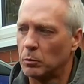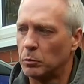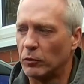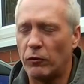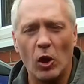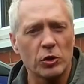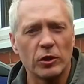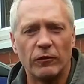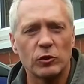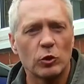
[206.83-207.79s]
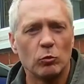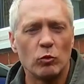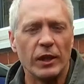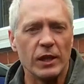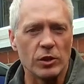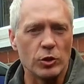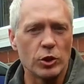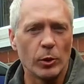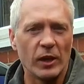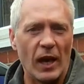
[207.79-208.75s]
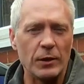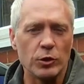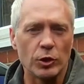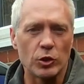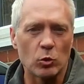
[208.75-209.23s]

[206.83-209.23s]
but fortunately for some reason 2 of the engines